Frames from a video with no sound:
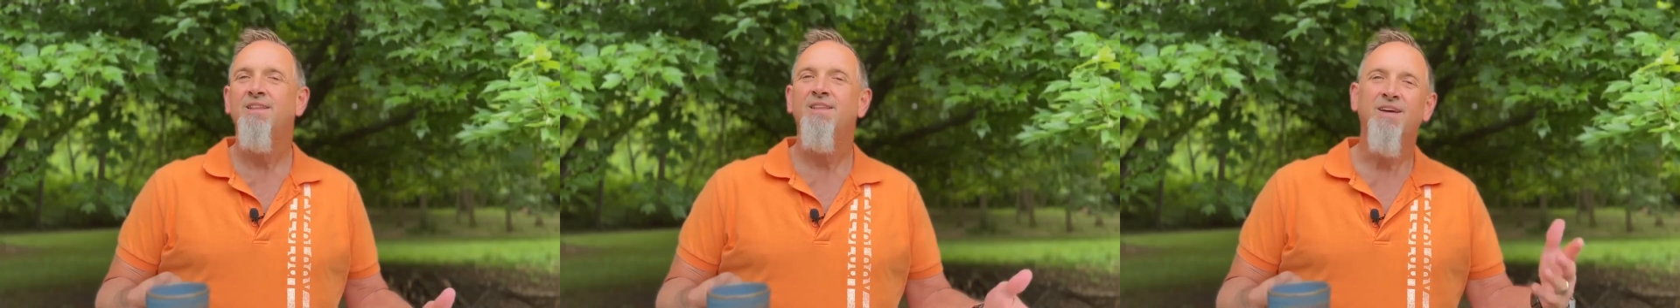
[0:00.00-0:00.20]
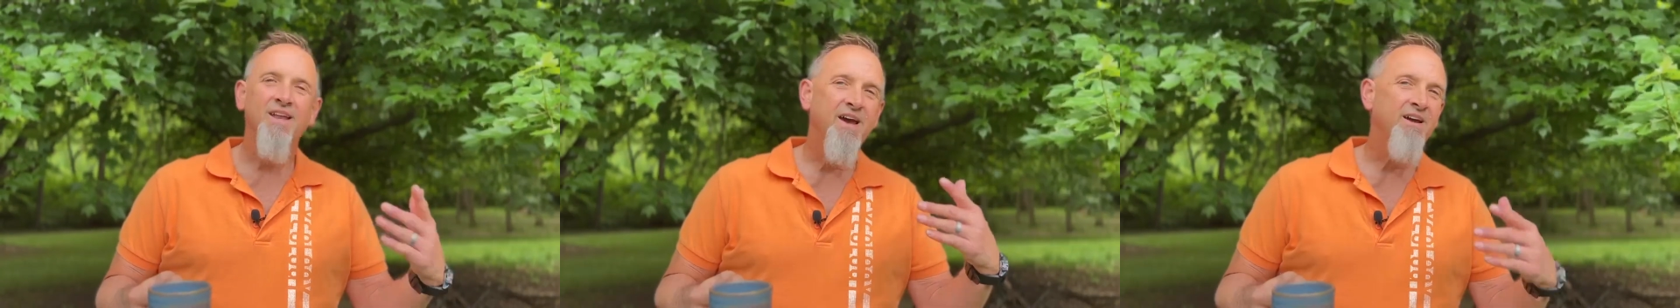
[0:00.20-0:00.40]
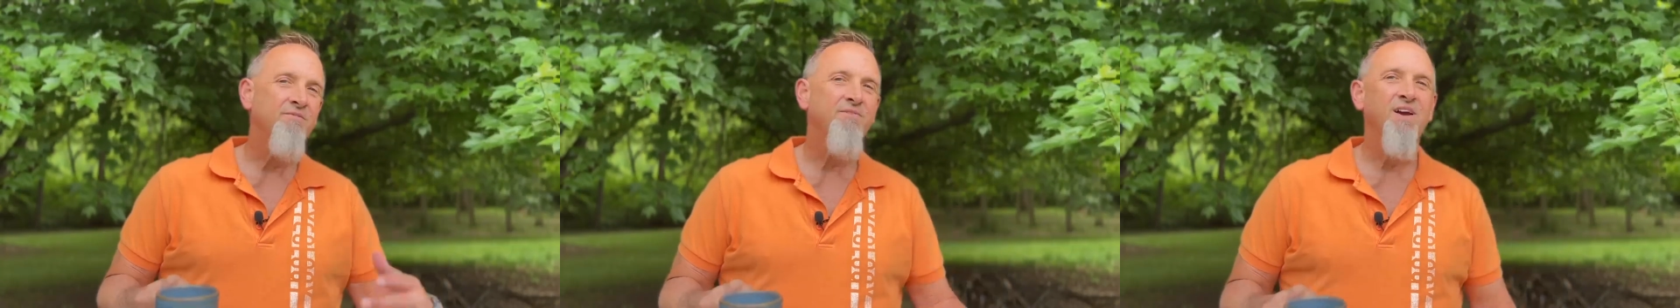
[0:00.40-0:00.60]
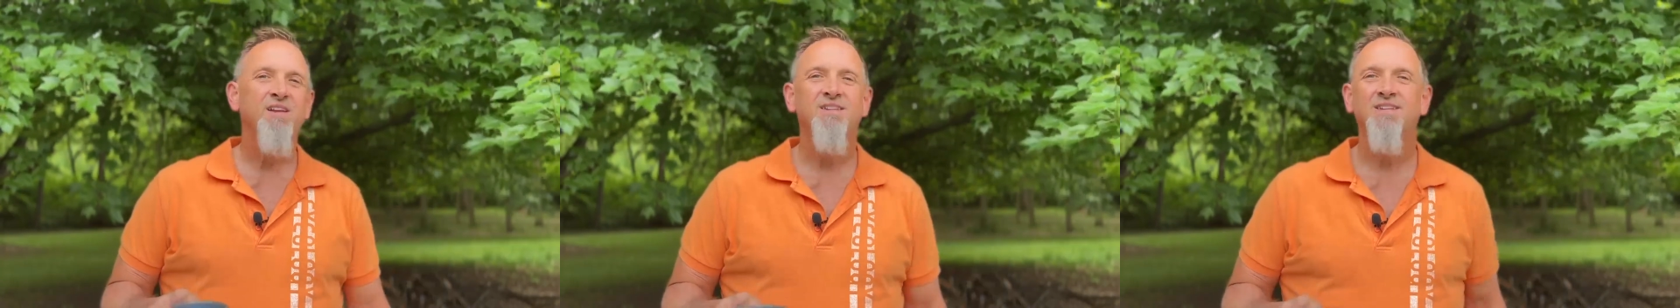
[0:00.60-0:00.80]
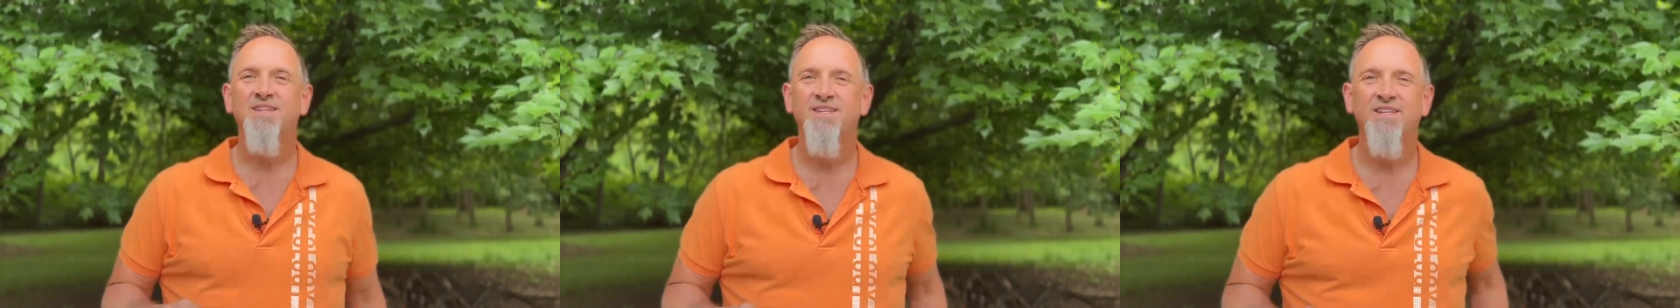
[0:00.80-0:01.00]
Then I
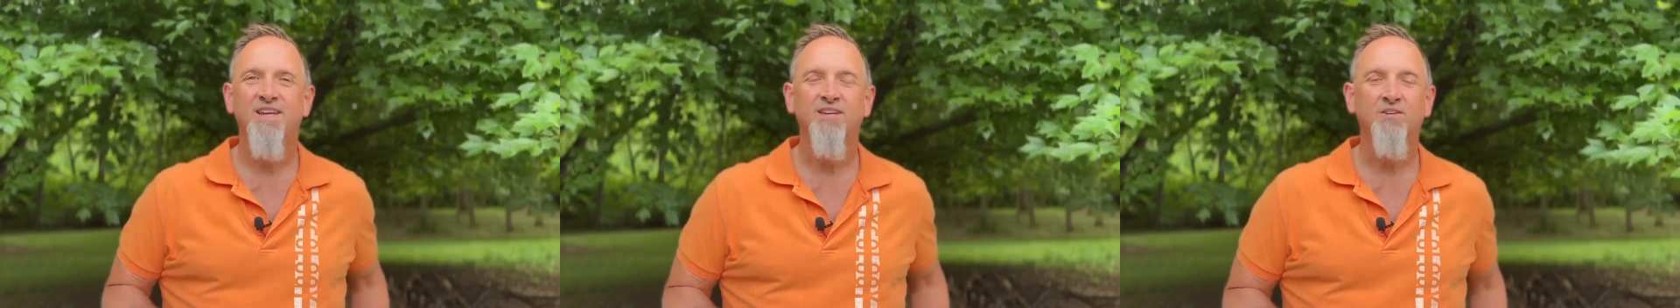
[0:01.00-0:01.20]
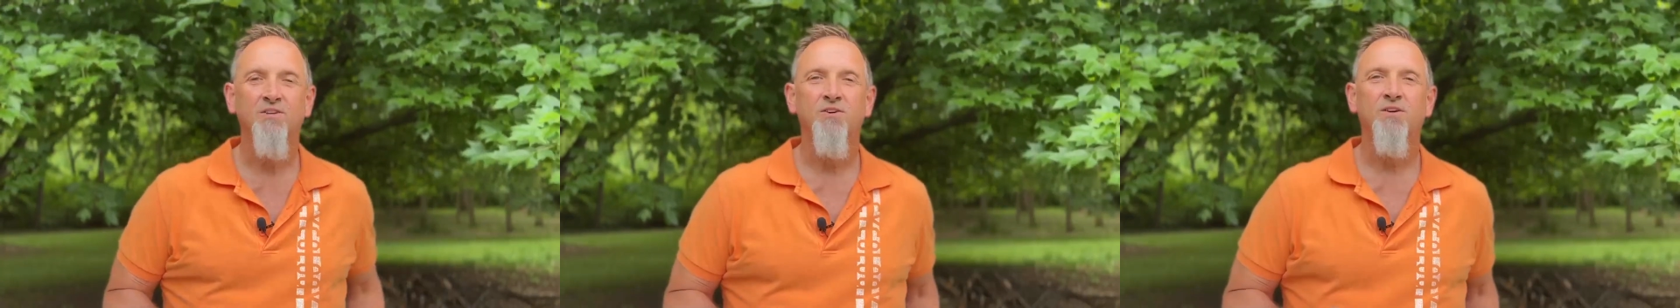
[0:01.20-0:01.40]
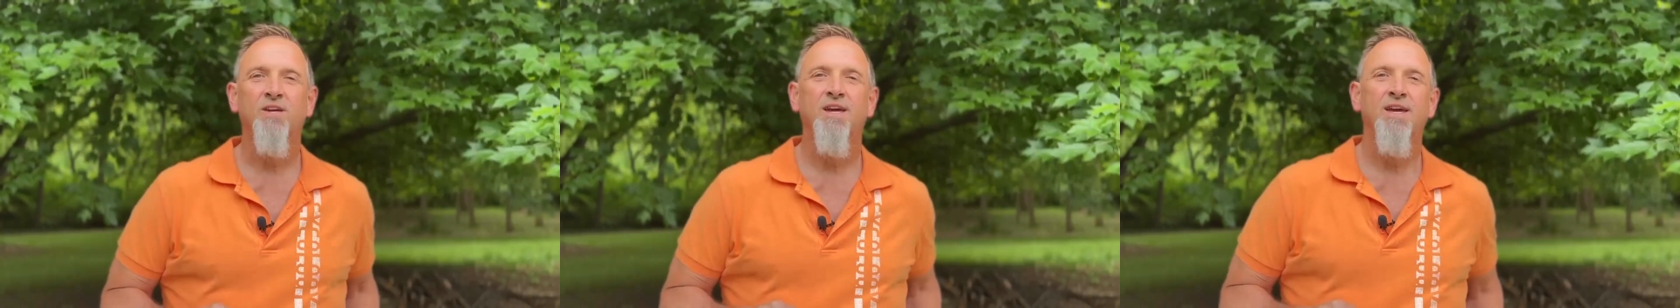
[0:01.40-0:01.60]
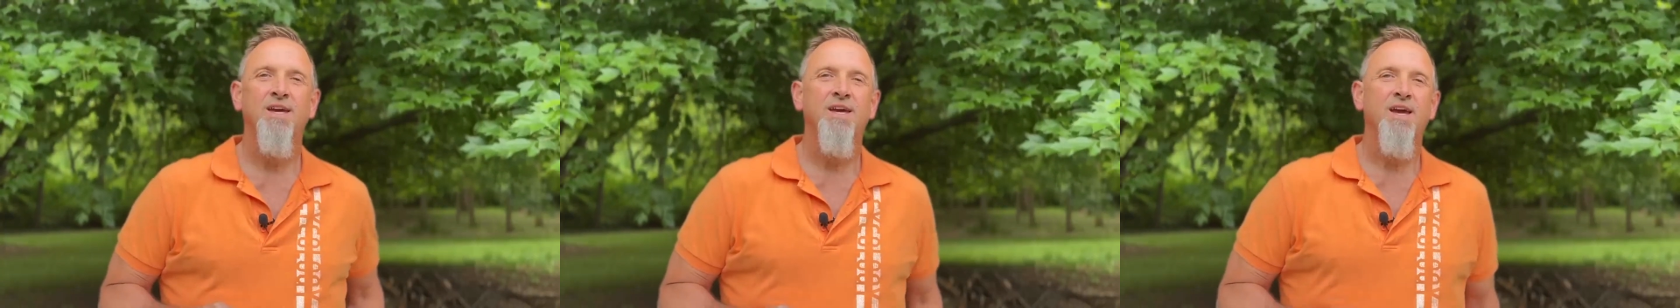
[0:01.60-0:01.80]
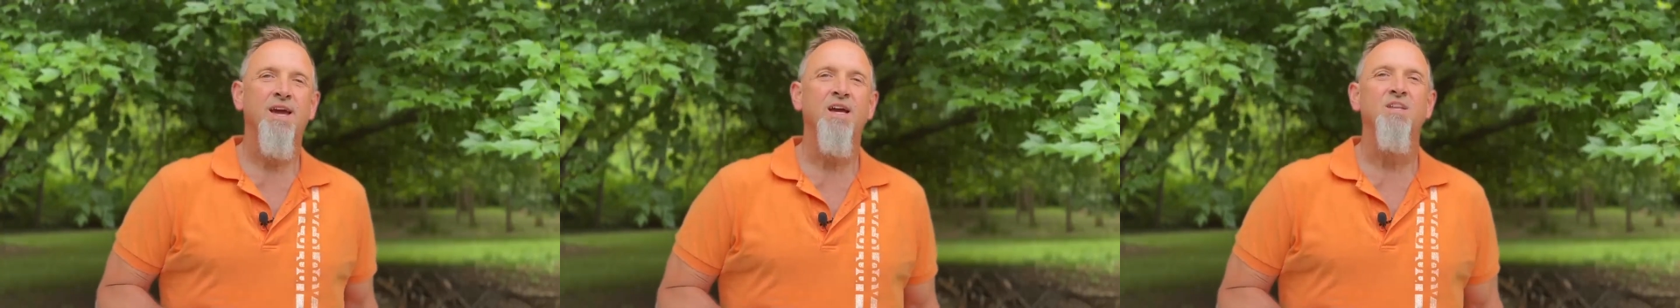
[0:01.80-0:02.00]
invite you to take a look
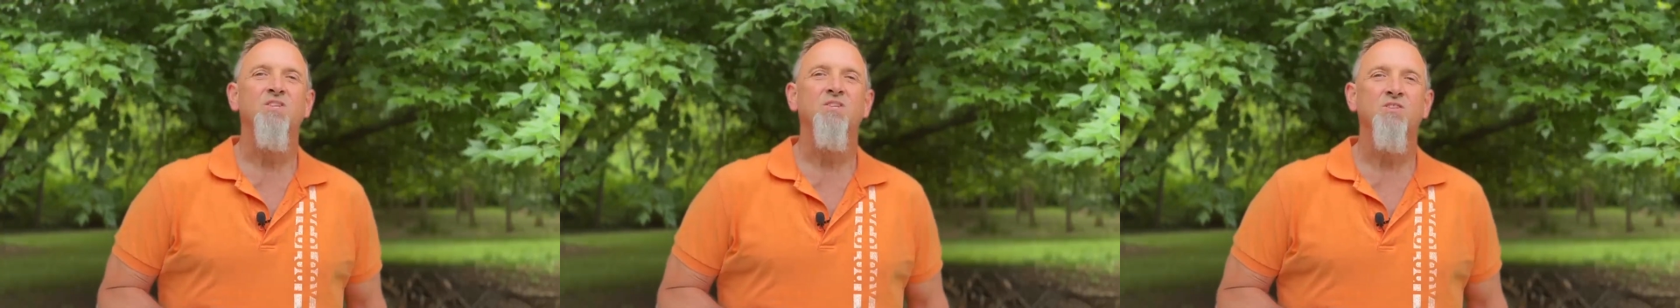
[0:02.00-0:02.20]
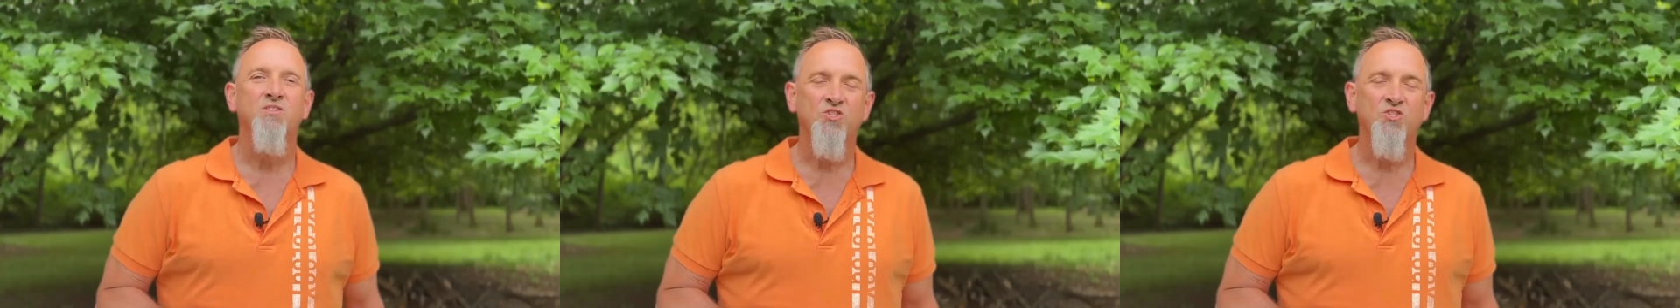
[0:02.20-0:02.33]
at